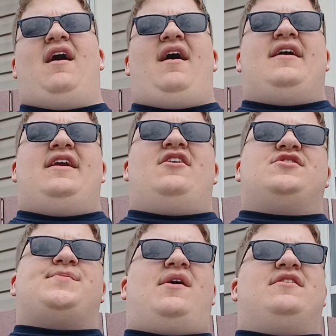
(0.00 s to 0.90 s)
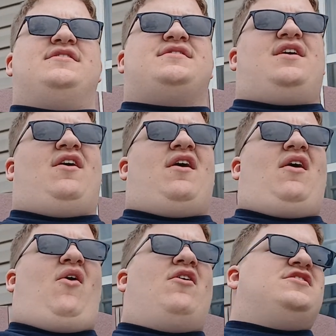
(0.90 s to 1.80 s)
hears while he's
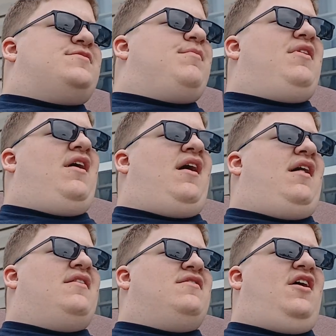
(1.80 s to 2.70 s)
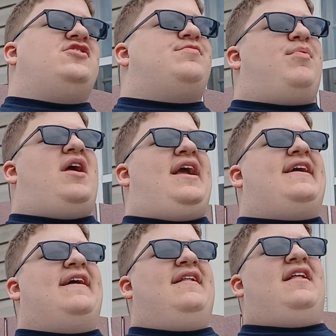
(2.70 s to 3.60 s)
on his lunch
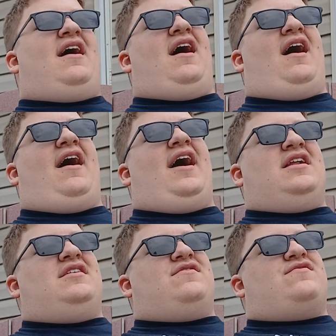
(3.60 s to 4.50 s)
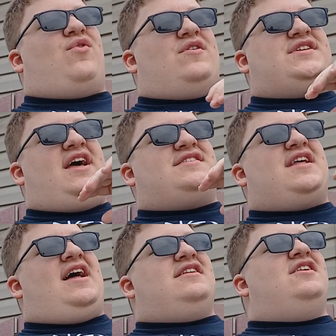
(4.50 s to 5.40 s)
break. And it, of course, has
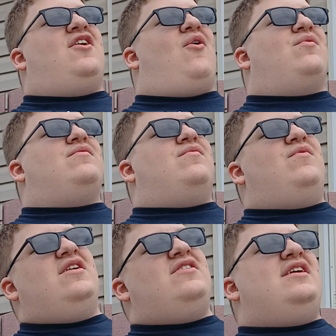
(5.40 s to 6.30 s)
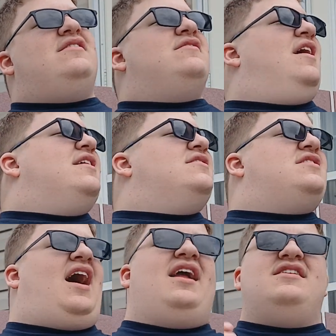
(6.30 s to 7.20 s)
that, really, like,
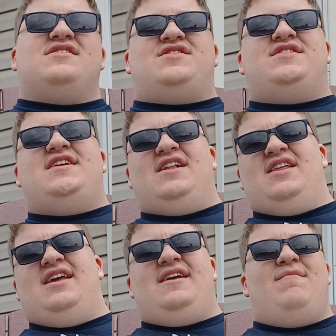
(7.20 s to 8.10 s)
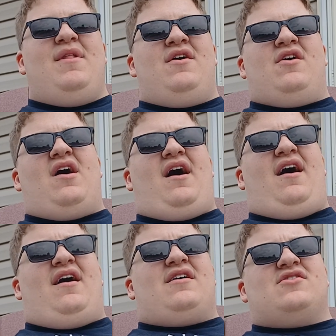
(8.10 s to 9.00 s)
kind of silly
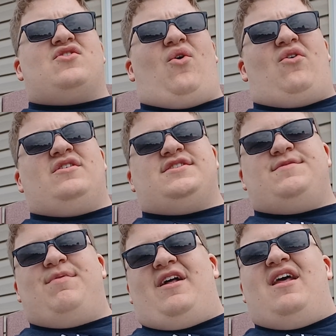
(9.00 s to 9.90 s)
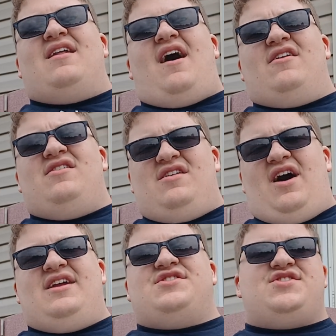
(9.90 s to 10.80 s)
chorus, but a
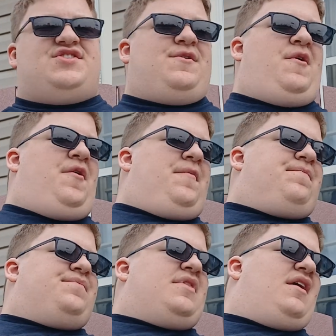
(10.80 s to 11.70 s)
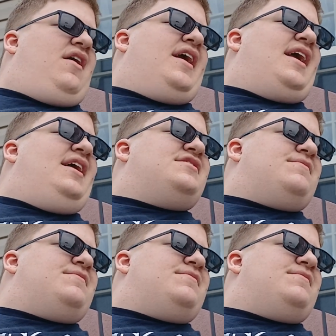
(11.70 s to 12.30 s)
nice, like, it's